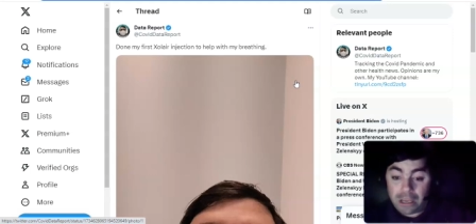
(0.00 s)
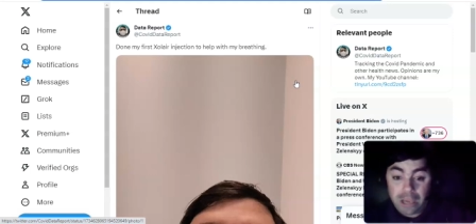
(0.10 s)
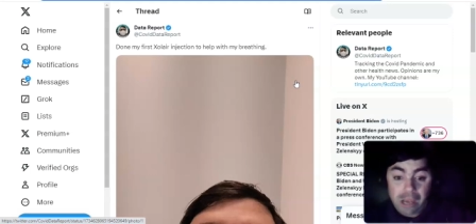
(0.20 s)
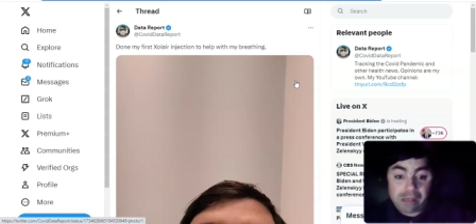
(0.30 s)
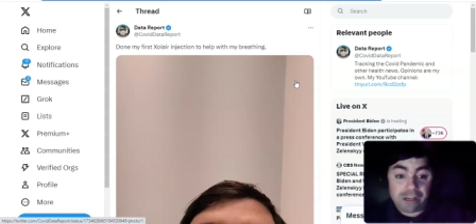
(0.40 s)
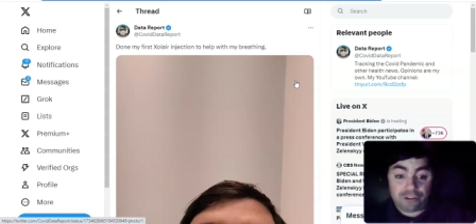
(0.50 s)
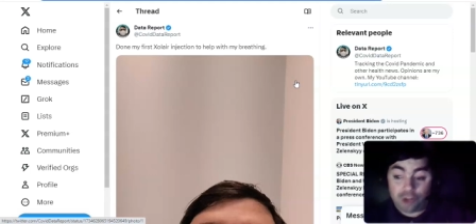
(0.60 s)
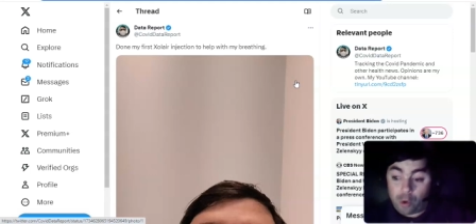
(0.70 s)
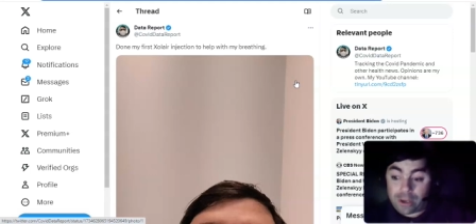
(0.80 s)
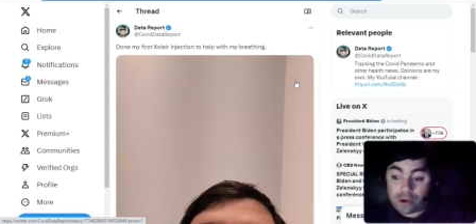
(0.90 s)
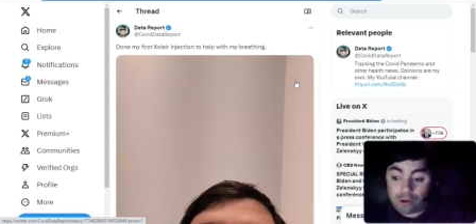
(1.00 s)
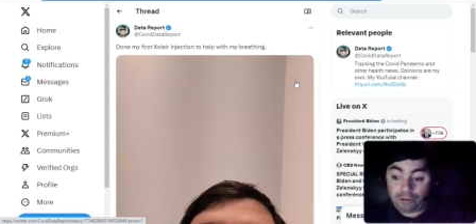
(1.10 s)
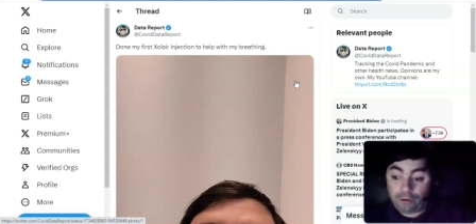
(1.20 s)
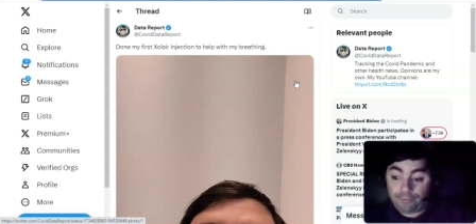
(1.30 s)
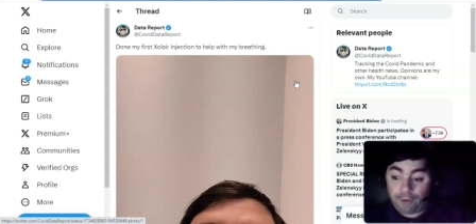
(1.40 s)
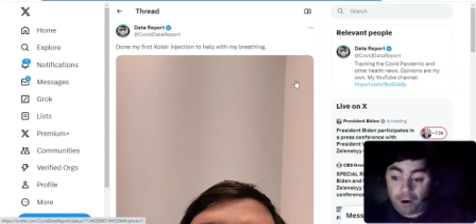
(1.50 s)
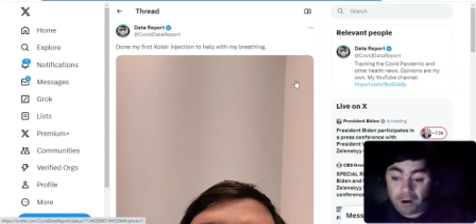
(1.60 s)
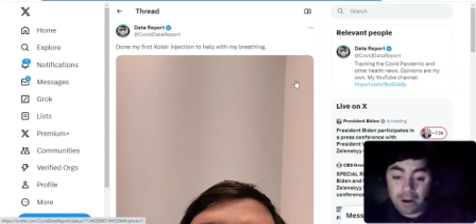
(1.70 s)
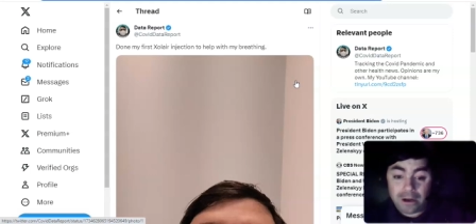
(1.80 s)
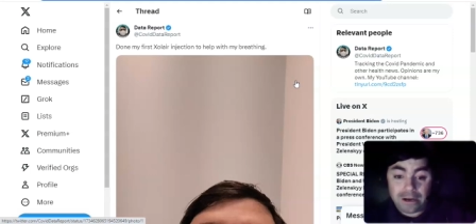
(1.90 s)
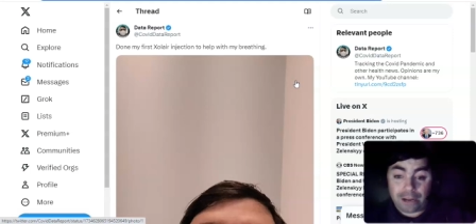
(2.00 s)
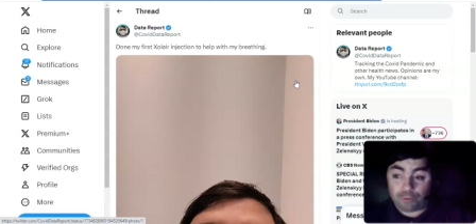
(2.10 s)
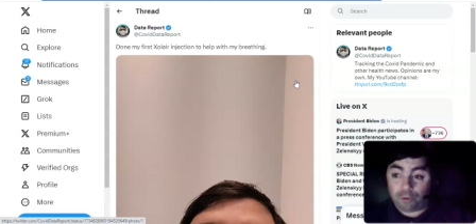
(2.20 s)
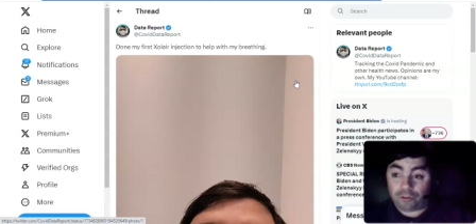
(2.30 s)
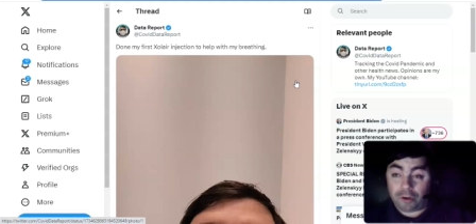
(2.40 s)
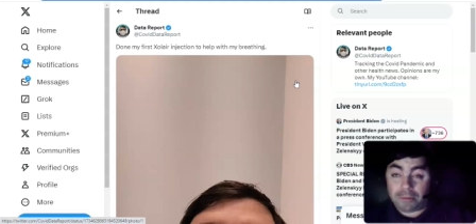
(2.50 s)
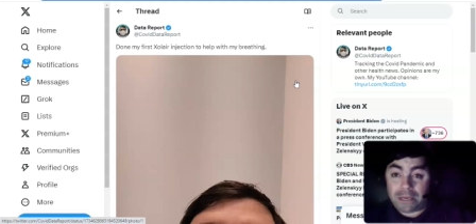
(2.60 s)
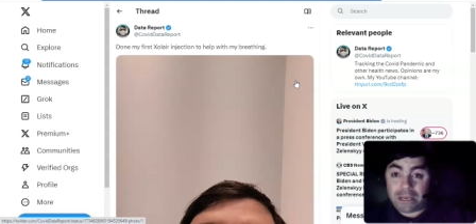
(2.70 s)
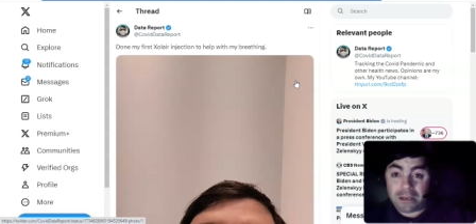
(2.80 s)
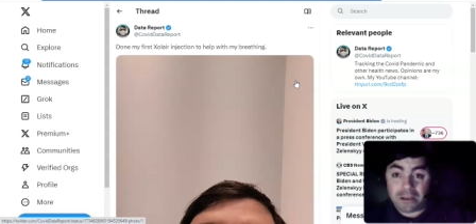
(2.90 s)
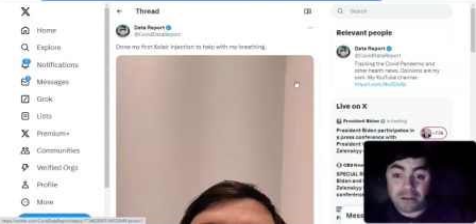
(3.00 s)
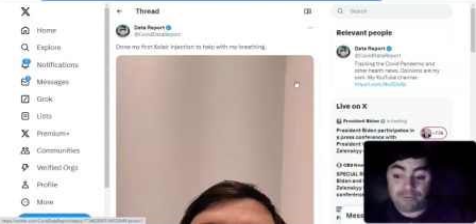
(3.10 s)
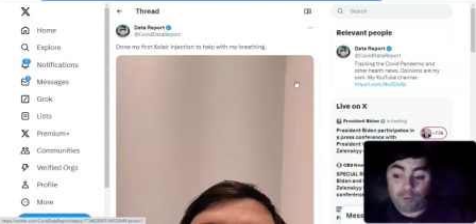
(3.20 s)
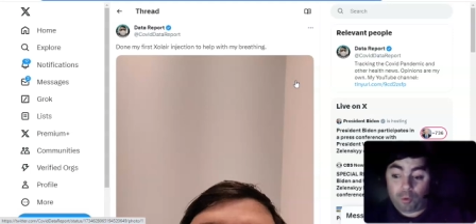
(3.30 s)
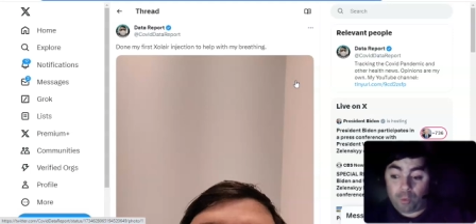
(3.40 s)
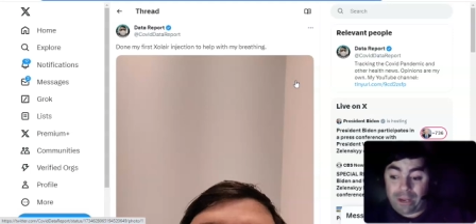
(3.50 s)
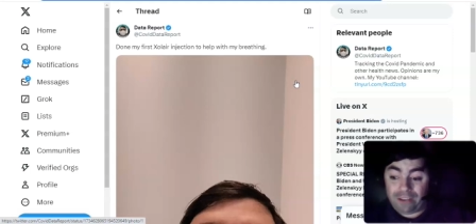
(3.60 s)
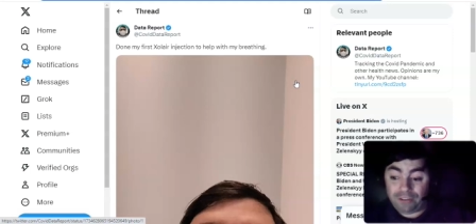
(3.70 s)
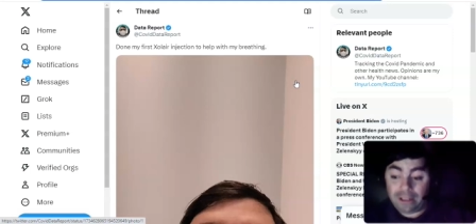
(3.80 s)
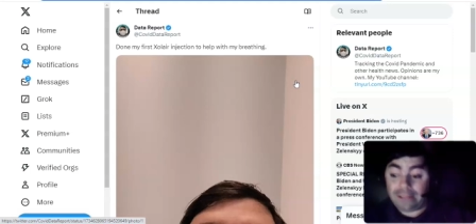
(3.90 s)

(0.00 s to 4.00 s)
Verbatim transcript: yeah, it's going good so far. Next one's going to be in 4 weeks.